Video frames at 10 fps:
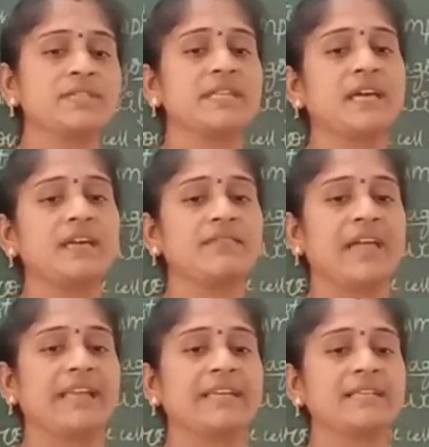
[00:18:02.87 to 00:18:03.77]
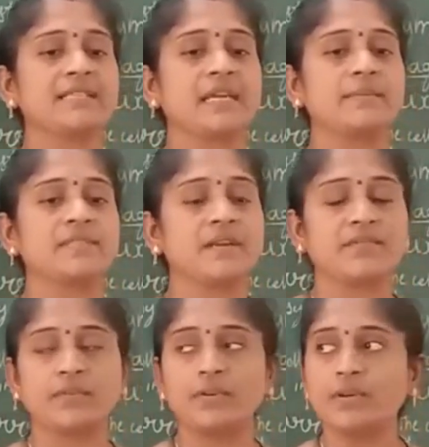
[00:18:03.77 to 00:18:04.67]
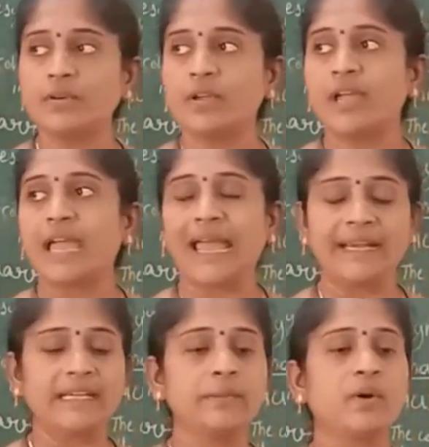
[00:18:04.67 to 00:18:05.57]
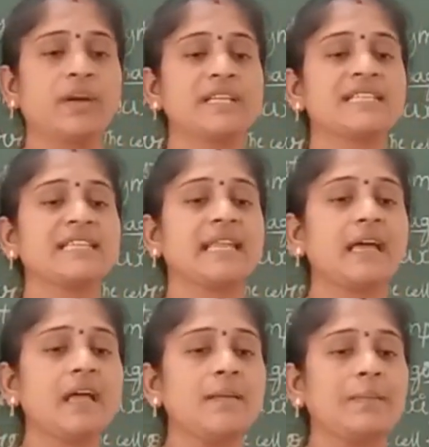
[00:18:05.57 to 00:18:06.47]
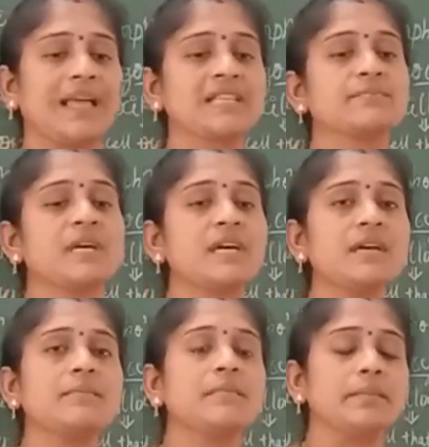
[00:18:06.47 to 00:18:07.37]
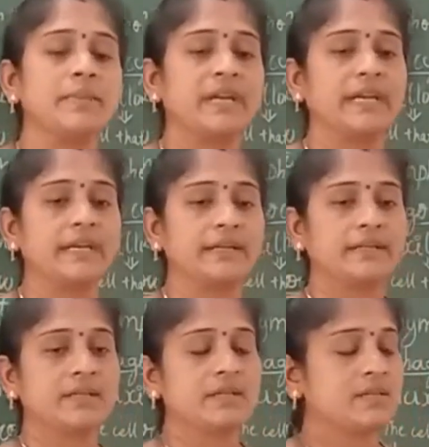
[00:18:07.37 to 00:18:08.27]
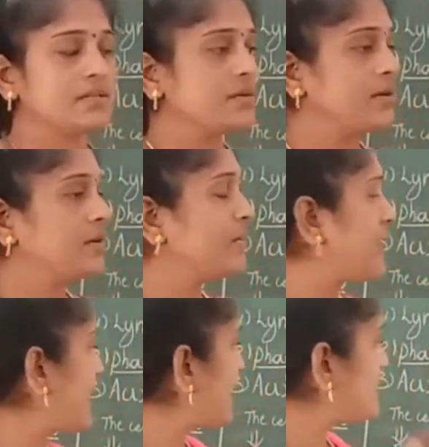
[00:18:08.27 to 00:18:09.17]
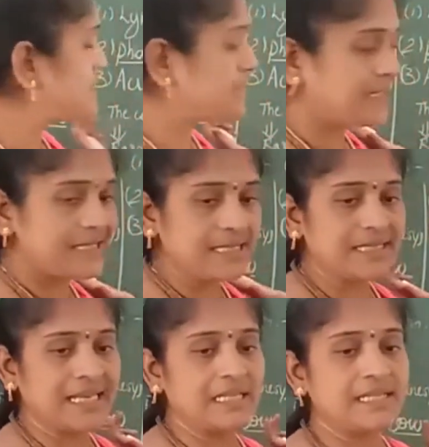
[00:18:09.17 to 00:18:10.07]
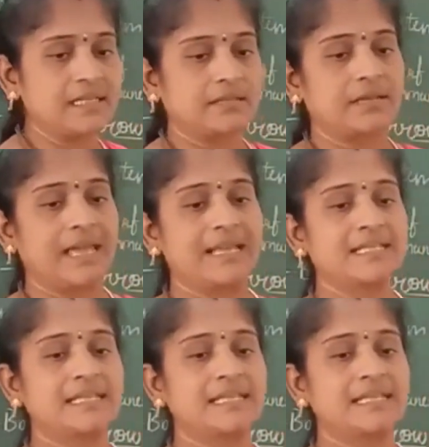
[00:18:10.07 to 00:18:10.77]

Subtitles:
the various types of antibodies in the plasma membrane. So as these cells acts,